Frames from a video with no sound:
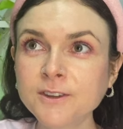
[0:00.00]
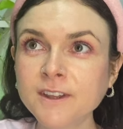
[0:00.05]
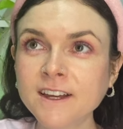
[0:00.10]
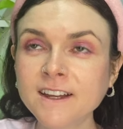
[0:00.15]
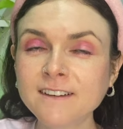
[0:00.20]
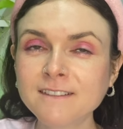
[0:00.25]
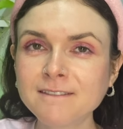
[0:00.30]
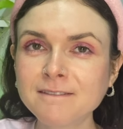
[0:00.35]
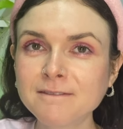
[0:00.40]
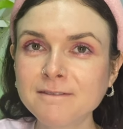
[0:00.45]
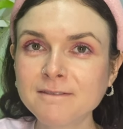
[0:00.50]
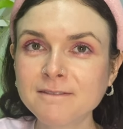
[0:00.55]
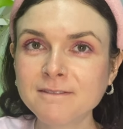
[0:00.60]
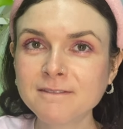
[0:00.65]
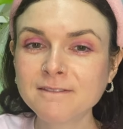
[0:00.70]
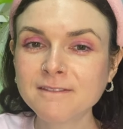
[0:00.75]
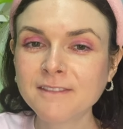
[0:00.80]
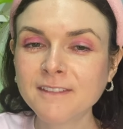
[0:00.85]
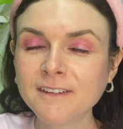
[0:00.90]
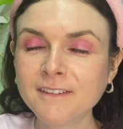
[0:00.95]
then
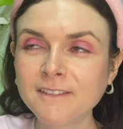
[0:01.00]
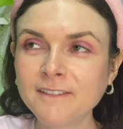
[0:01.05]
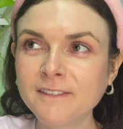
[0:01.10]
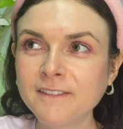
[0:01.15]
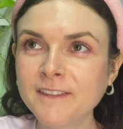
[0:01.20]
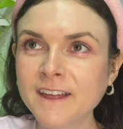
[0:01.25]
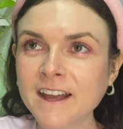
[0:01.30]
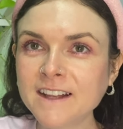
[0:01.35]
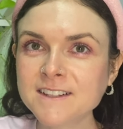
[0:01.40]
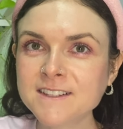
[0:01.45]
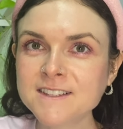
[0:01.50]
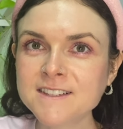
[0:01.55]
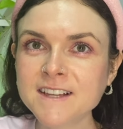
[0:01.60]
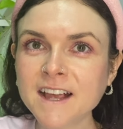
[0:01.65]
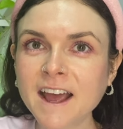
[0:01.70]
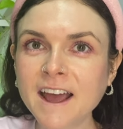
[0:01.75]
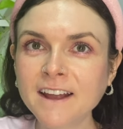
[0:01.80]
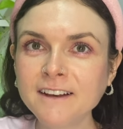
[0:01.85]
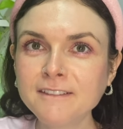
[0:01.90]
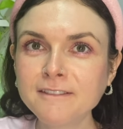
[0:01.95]
that's
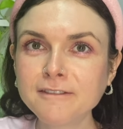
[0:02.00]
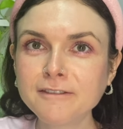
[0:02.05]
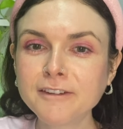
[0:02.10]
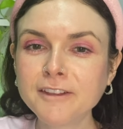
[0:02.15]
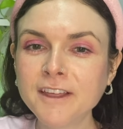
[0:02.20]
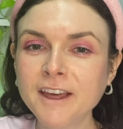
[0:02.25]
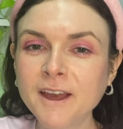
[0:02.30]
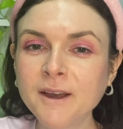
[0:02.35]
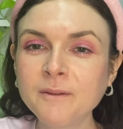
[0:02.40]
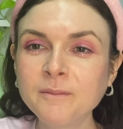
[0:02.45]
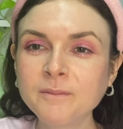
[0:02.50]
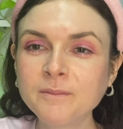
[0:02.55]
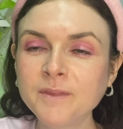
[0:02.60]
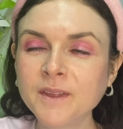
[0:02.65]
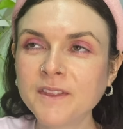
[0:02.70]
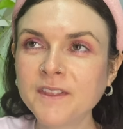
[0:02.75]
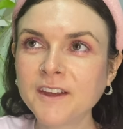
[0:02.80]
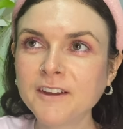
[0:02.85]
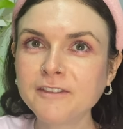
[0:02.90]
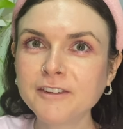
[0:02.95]
sad for them
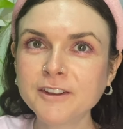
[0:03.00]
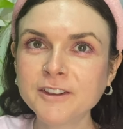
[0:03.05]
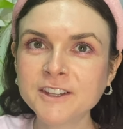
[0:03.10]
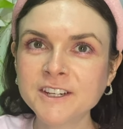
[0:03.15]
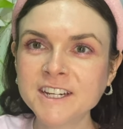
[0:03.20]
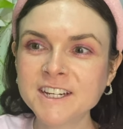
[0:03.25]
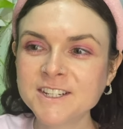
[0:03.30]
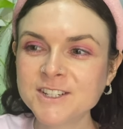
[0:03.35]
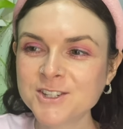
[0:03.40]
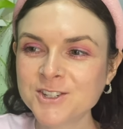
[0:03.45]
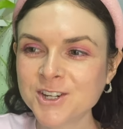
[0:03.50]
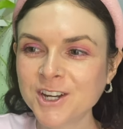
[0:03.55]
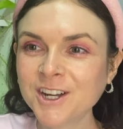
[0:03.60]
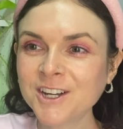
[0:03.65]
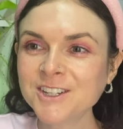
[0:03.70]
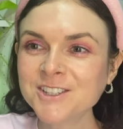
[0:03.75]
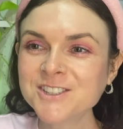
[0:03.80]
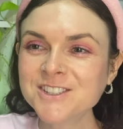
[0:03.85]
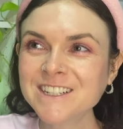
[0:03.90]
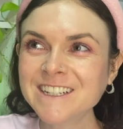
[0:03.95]
that they feel the need to
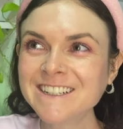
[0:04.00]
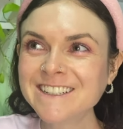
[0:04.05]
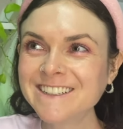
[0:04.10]
judge.